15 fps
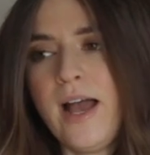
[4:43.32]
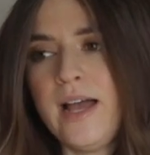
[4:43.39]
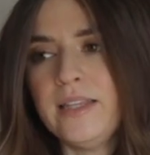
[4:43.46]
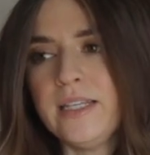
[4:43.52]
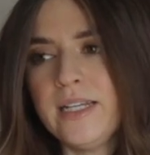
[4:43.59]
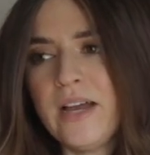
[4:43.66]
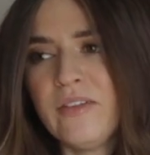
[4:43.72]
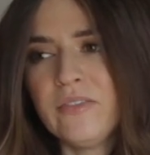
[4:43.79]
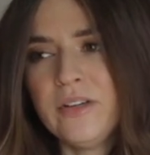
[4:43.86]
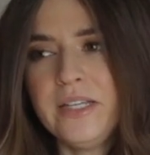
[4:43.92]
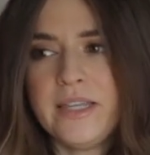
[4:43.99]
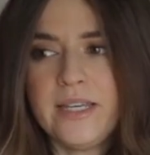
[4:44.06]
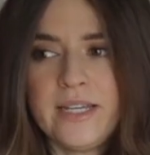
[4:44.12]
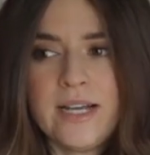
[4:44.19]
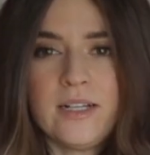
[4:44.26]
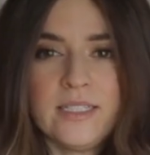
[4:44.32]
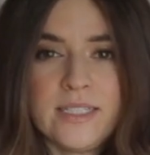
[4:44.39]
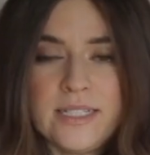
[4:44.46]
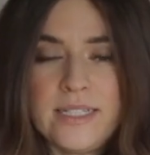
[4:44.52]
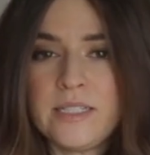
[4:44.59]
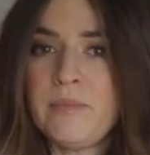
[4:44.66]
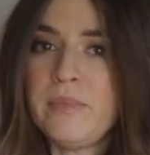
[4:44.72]
And then everything else
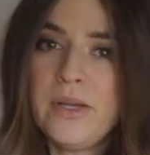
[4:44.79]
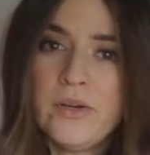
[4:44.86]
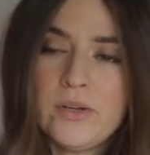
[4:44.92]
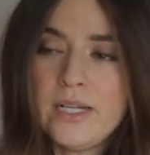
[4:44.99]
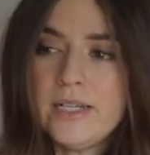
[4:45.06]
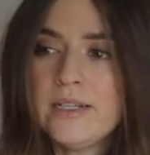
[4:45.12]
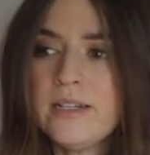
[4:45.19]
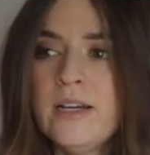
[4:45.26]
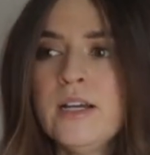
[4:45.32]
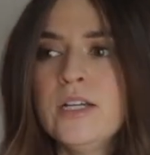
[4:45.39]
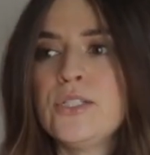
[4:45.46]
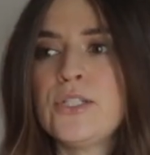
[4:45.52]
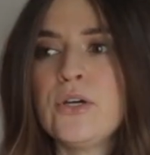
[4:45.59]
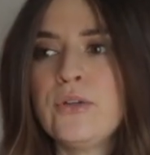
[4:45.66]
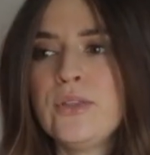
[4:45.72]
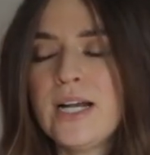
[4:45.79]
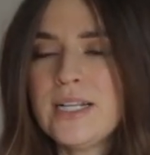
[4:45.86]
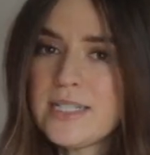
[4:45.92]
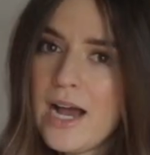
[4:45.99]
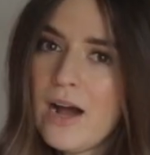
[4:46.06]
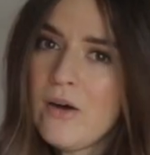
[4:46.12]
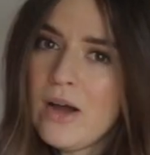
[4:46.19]
is muted. So
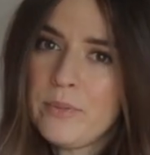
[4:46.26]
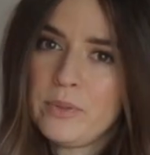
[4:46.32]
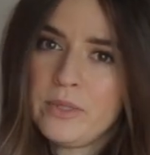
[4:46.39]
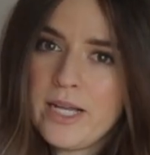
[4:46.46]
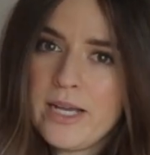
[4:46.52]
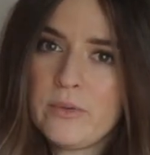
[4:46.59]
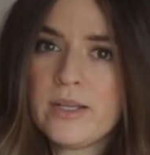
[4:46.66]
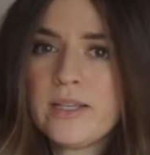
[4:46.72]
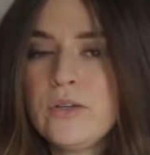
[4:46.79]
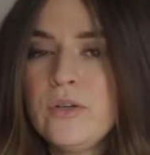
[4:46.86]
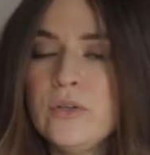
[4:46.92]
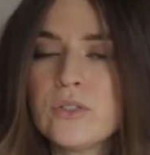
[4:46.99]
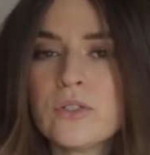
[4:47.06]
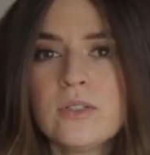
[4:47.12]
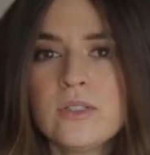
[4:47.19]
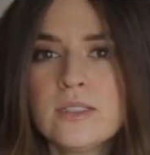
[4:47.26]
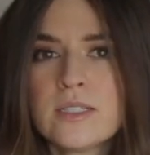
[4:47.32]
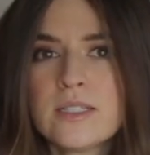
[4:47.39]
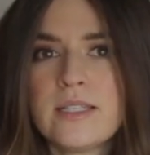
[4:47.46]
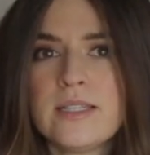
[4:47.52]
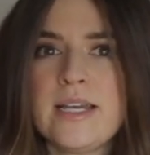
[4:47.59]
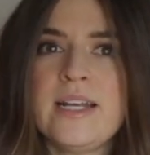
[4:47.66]
that's how I play with
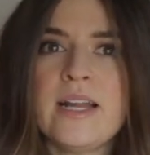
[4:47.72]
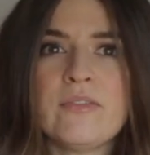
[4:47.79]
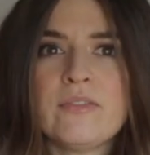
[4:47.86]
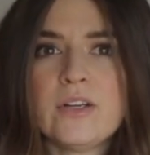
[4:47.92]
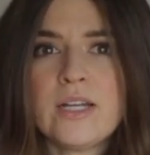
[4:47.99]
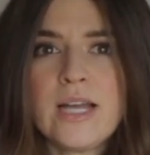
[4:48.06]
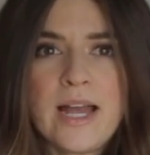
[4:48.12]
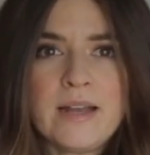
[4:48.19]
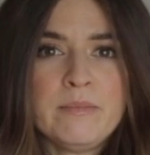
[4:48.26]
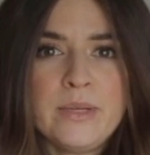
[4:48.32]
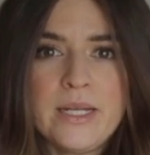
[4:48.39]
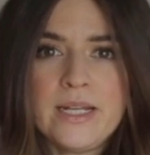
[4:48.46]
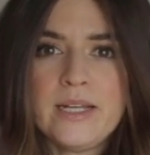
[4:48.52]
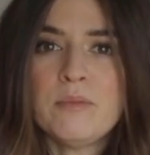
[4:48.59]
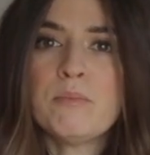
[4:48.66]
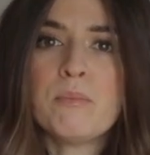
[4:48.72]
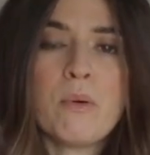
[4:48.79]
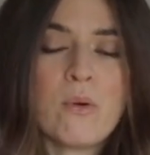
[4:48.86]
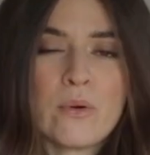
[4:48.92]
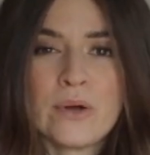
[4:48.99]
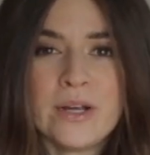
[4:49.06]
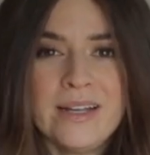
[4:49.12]
neutrals. They never can be
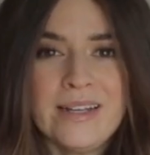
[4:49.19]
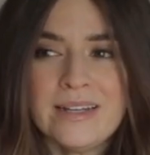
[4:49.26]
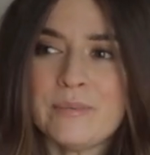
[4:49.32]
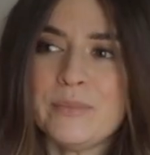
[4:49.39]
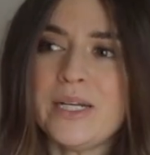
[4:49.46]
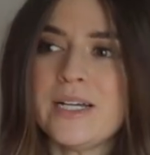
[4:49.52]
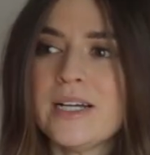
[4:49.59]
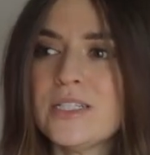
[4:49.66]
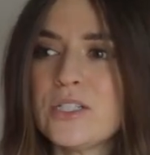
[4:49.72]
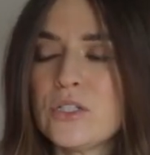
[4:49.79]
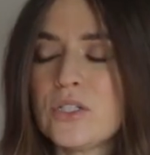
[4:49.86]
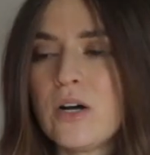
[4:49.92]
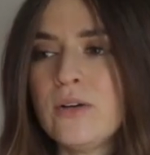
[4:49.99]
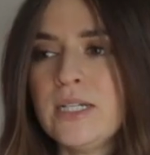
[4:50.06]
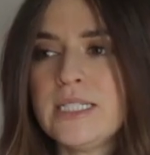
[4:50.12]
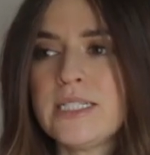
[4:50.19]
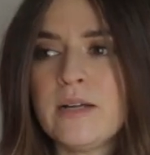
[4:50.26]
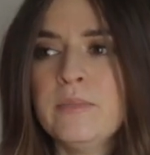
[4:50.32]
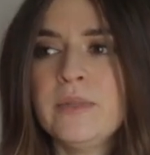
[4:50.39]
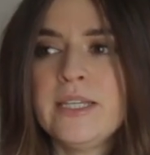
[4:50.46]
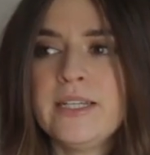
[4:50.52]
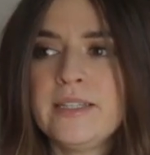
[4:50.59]
boring because there's always
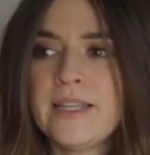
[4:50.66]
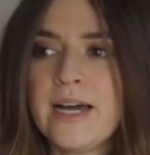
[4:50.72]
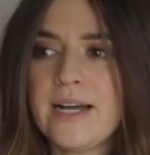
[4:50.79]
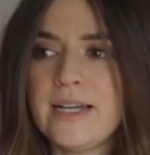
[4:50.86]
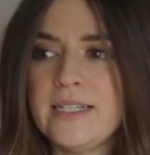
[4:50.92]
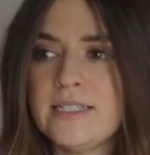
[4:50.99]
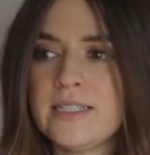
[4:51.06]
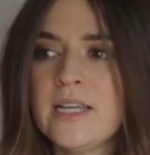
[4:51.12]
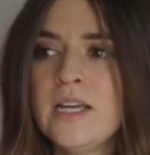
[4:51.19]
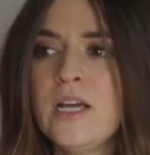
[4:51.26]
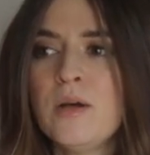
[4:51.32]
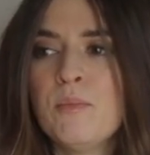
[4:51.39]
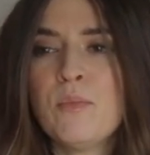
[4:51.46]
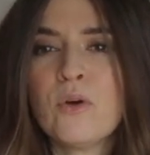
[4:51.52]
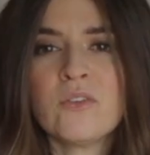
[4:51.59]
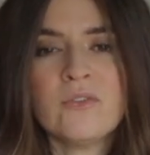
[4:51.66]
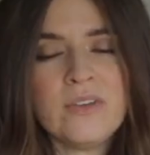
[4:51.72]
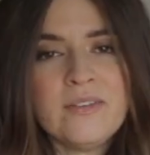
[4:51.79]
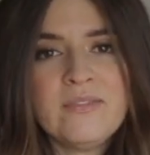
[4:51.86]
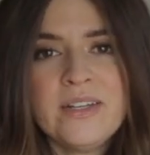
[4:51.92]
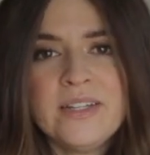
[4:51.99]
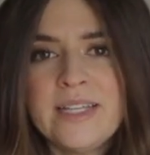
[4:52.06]
something that is more
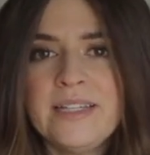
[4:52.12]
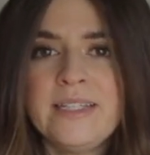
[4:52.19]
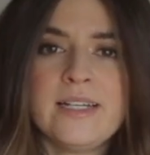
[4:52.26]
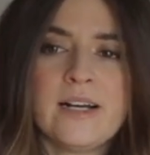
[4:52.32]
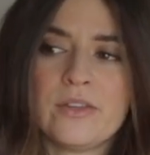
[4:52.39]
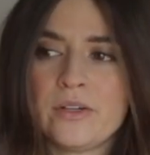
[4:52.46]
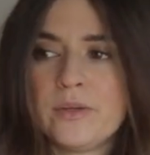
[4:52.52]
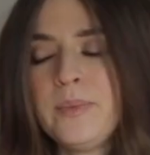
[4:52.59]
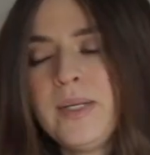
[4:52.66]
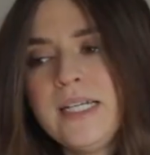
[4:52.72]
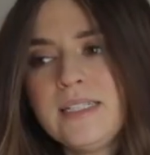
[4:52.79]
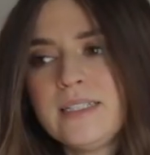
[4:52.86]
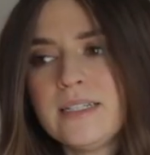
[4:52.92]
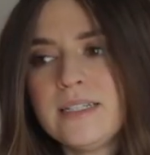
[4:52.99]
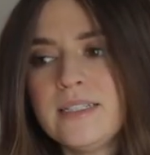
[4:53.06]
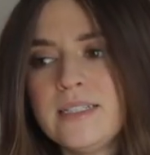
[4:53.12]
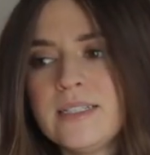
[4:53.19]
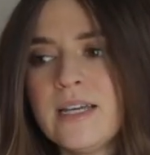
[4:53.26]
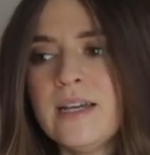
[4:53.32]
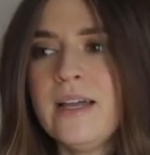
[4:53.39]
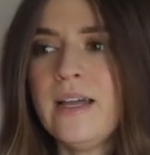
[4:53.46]
vivid than the other pieces.